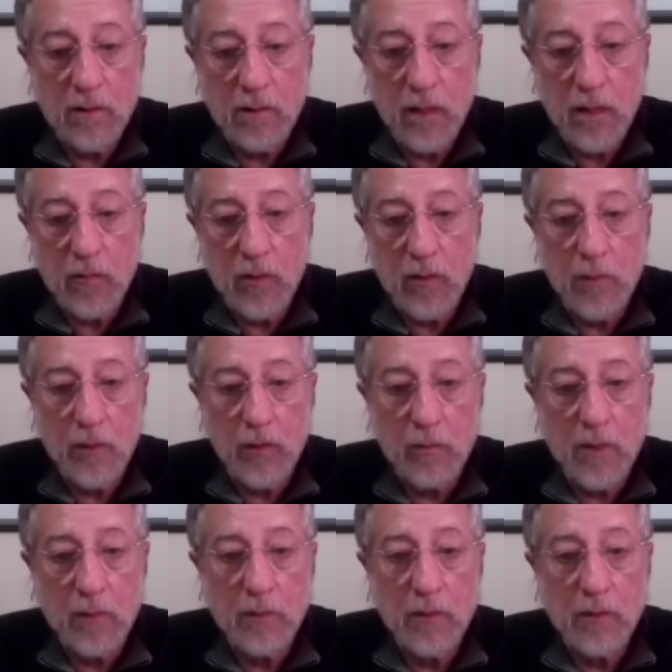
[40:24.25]
they rebuilt
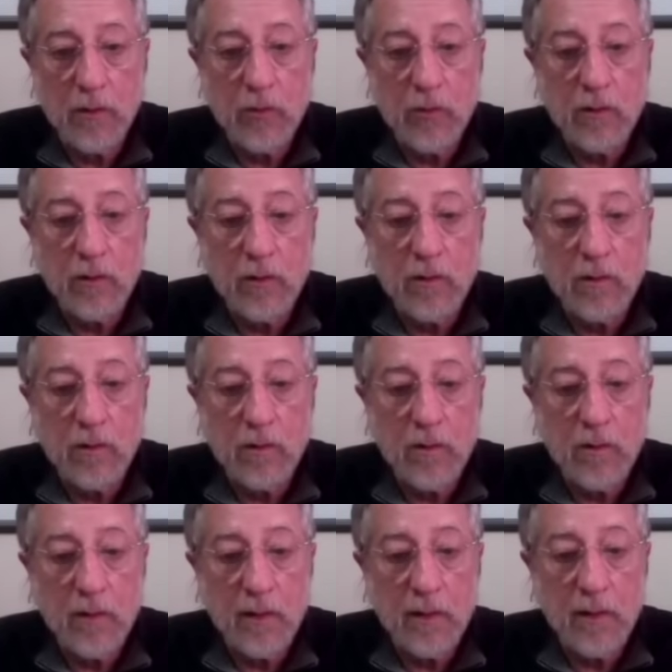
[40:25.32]
my blood sugar and
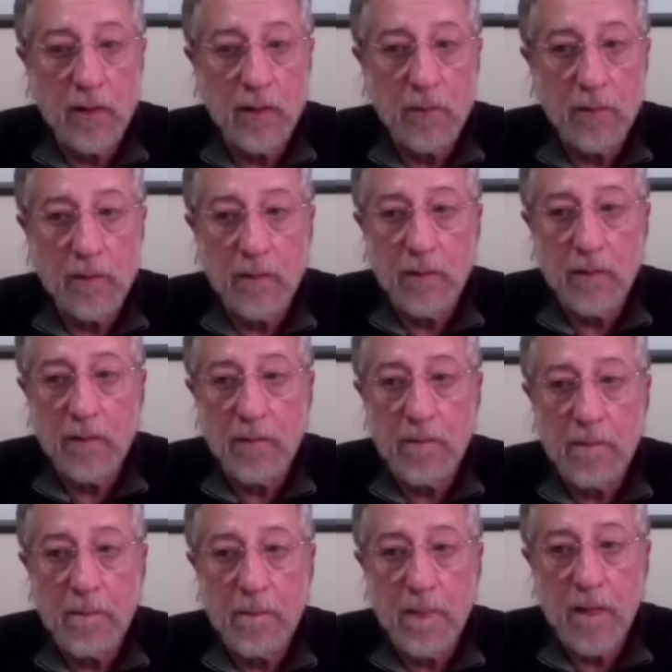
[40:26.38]
stuff like that. But
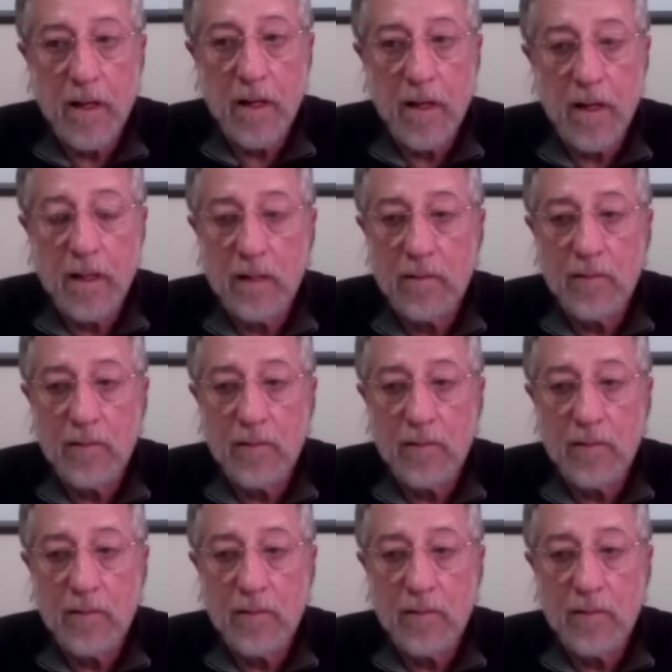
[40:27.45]
uh,